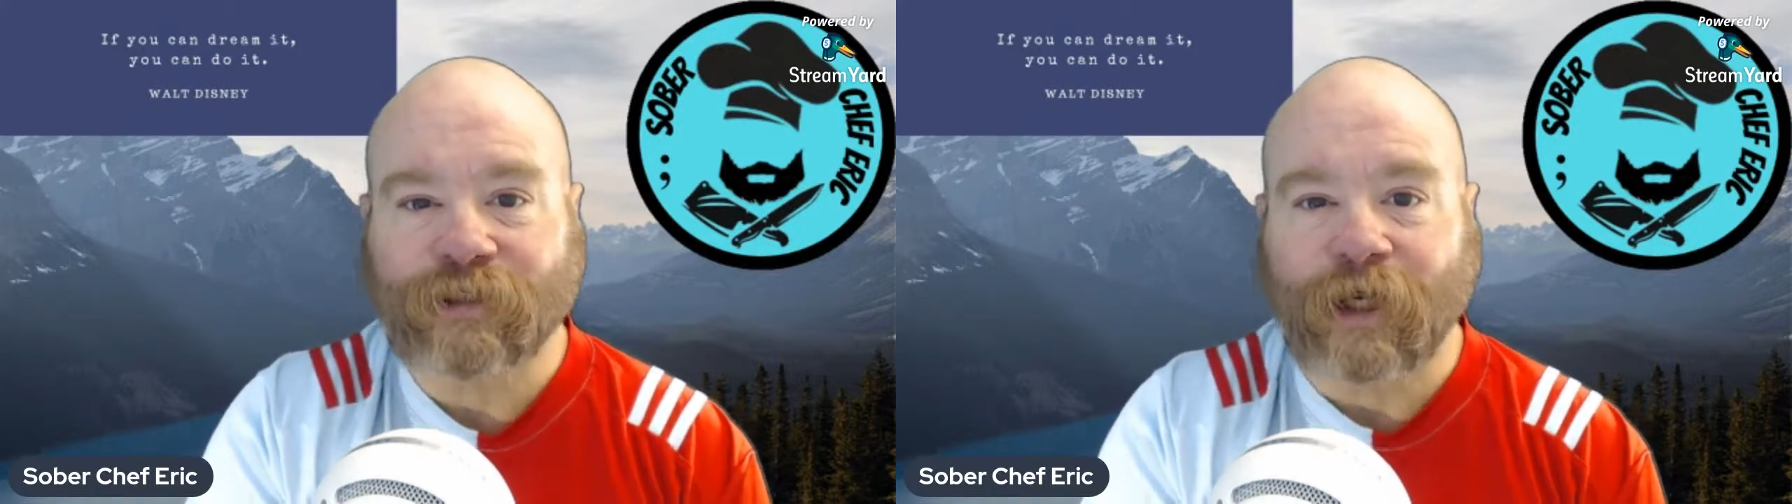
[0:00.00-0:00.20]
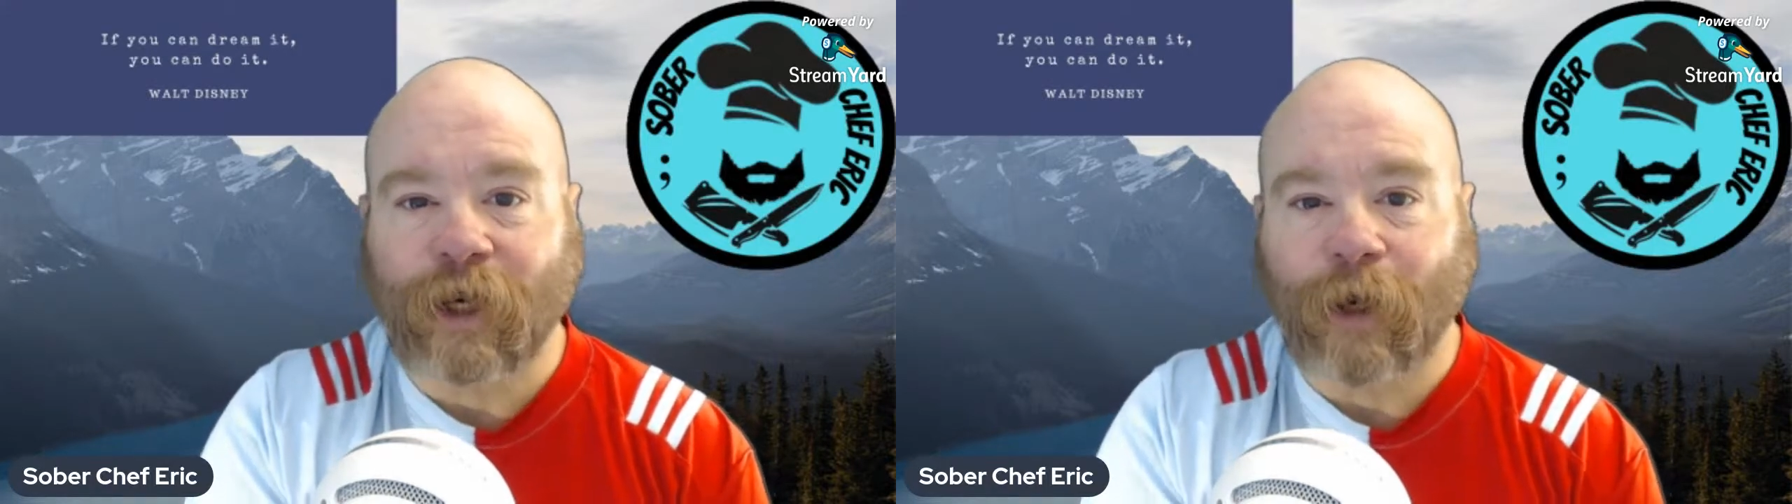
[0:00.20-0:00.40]

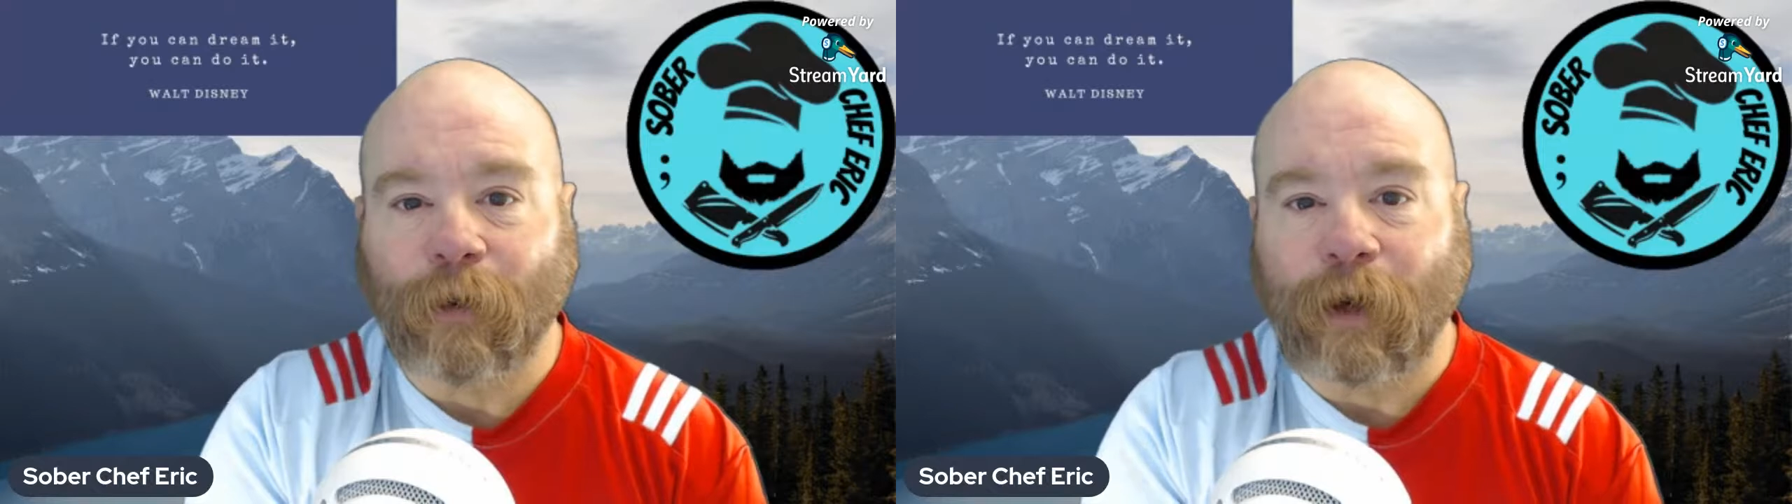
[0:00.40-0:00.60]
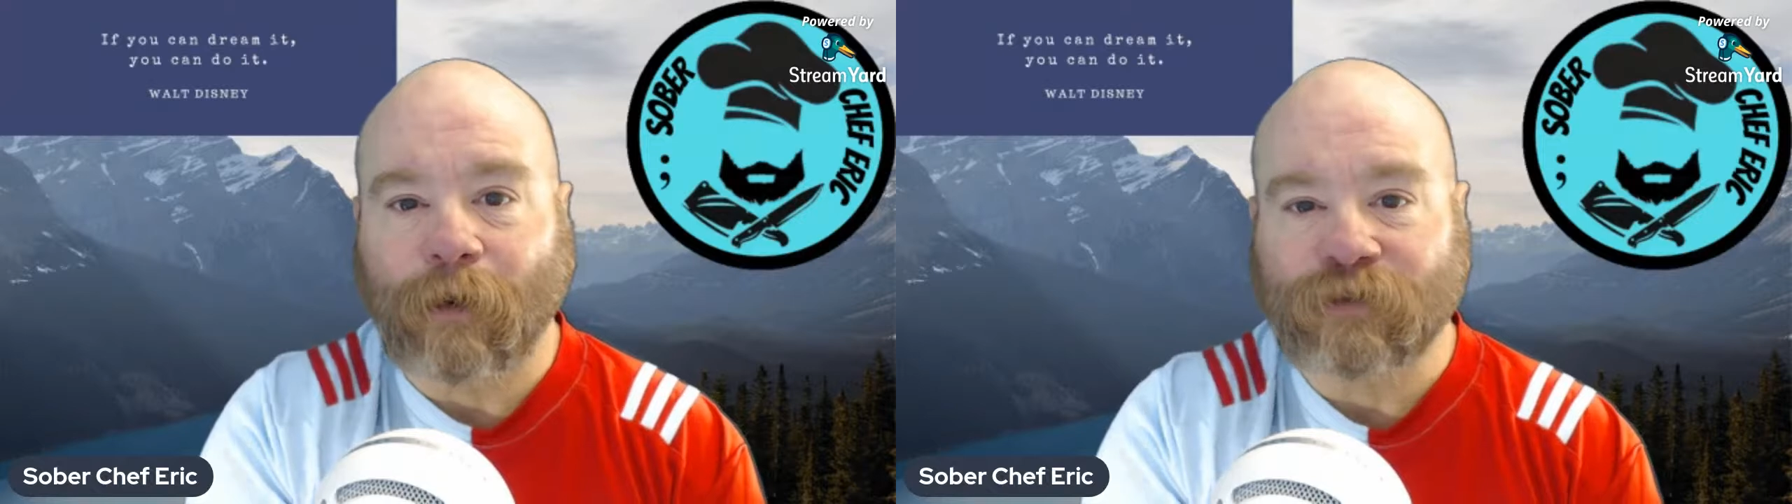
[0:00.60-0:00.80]

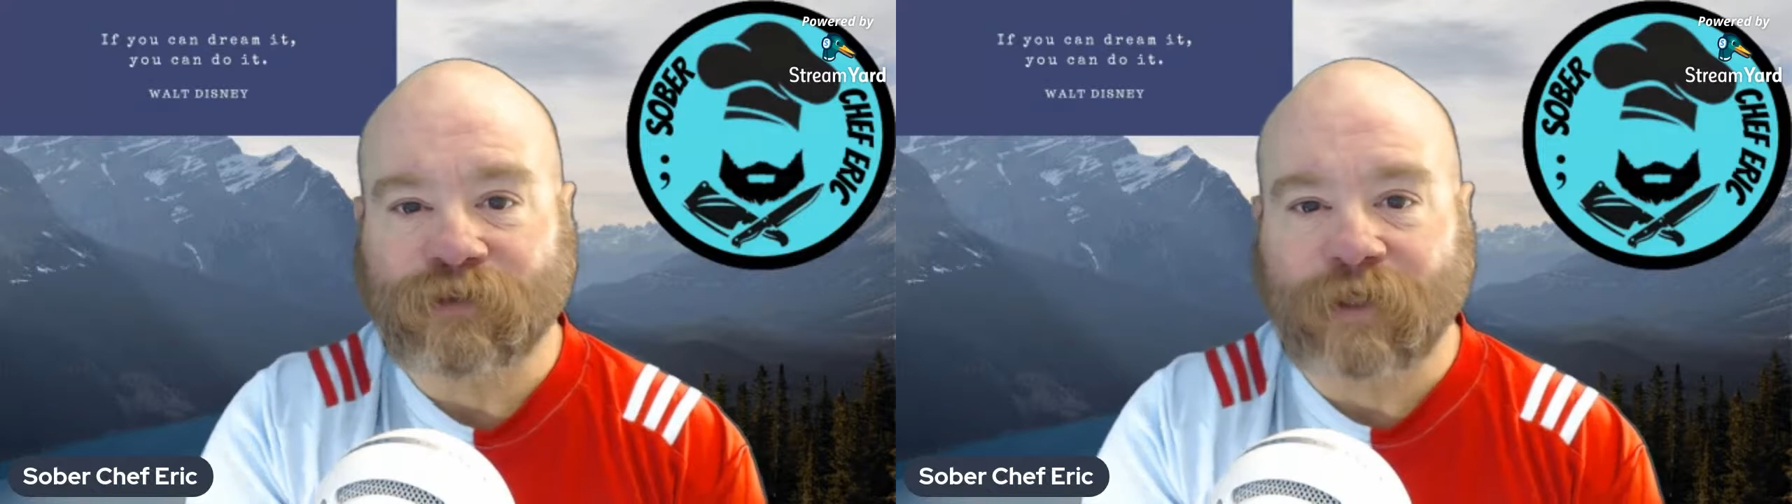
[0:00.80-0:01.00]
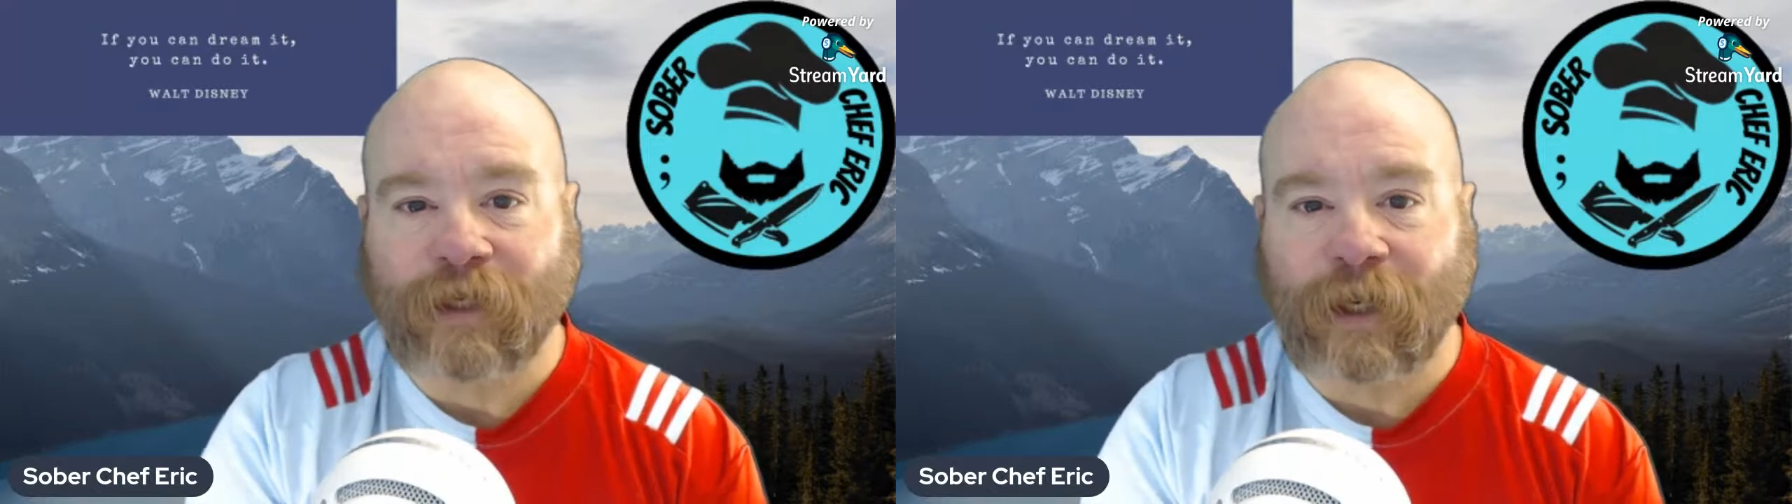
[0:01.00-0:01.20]
I was
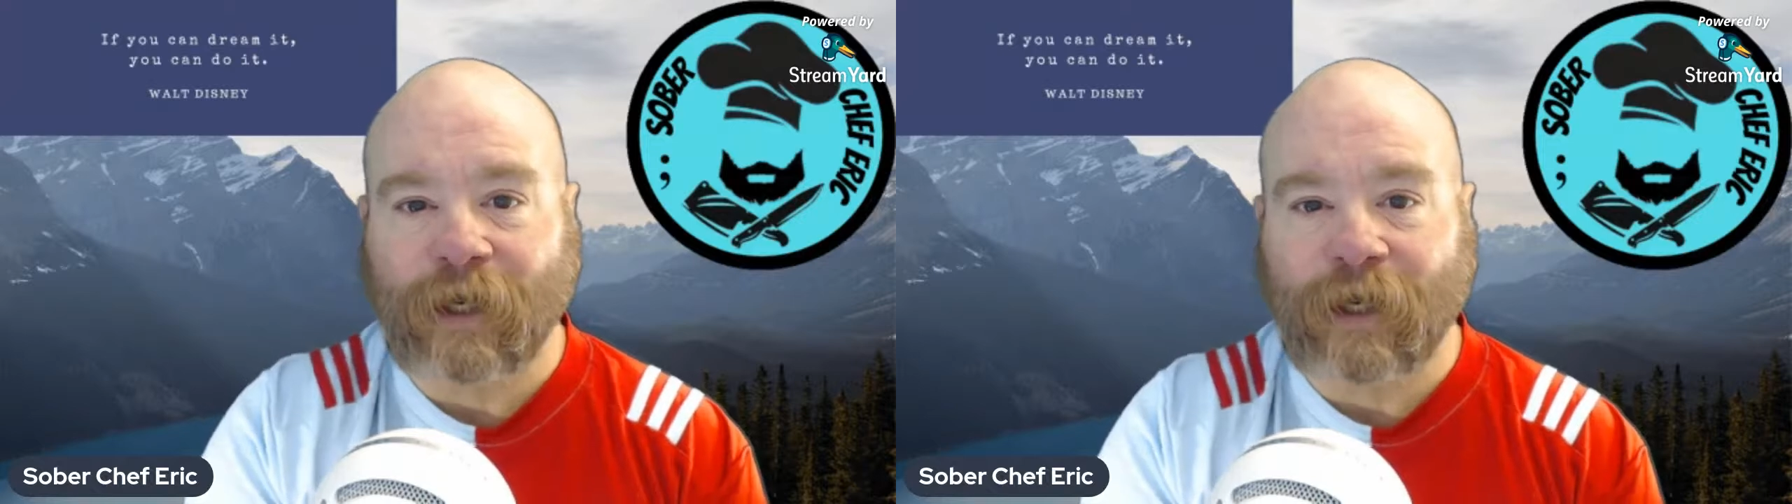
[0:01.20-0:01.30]
just getting